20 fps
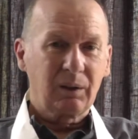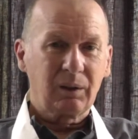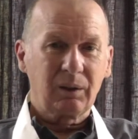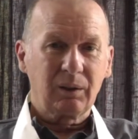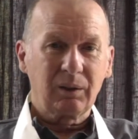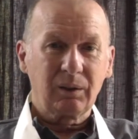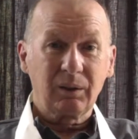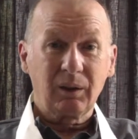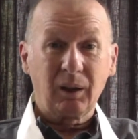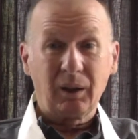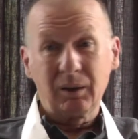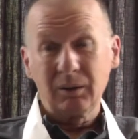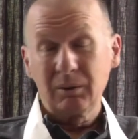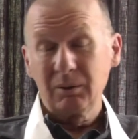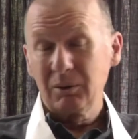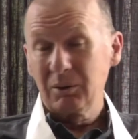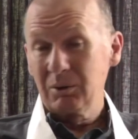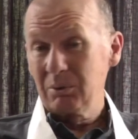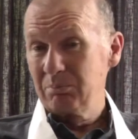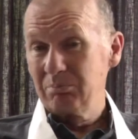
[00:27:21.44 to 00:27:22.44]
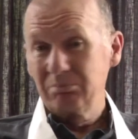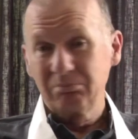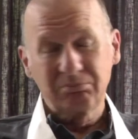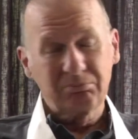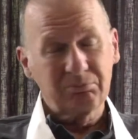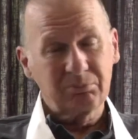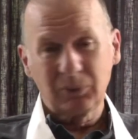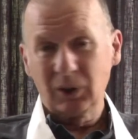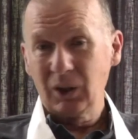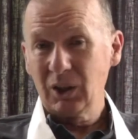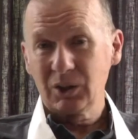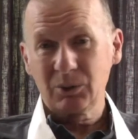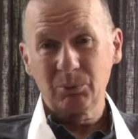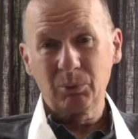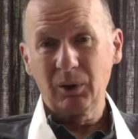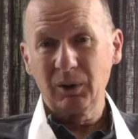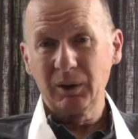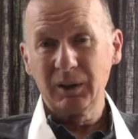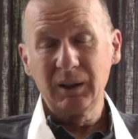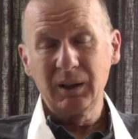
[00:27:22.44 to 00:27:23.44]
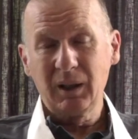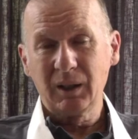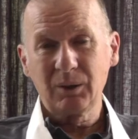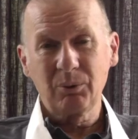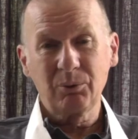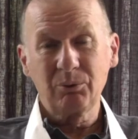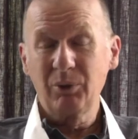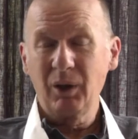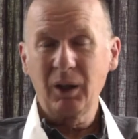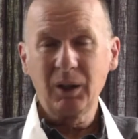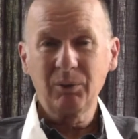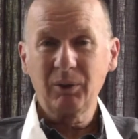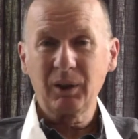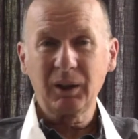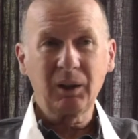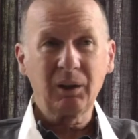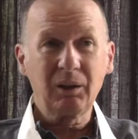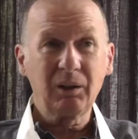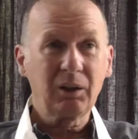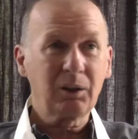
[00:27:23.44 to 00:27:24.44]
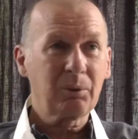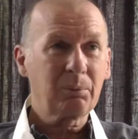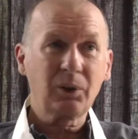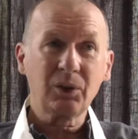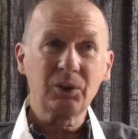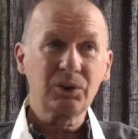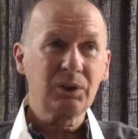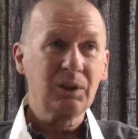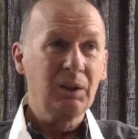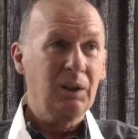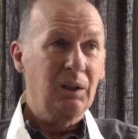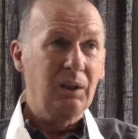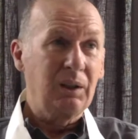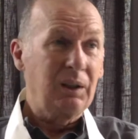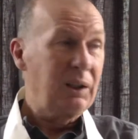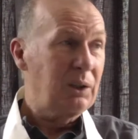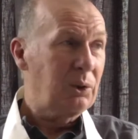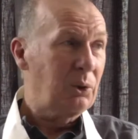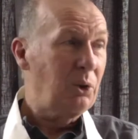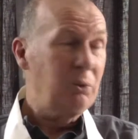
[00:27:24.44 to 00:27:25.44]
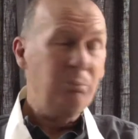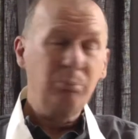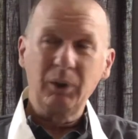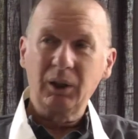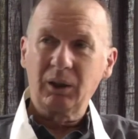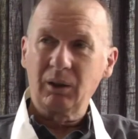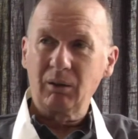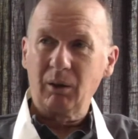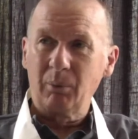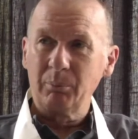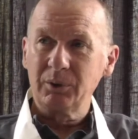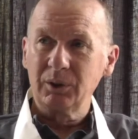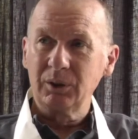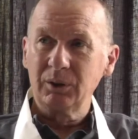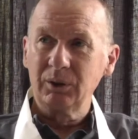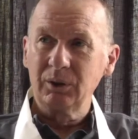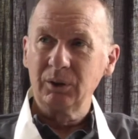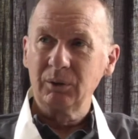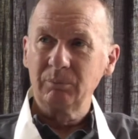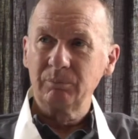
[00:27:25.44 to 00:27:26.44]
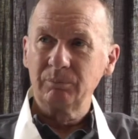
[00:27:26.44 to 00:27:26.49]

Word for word: uh, and yes, well he had it very, very hard because he couldn't be corrupted.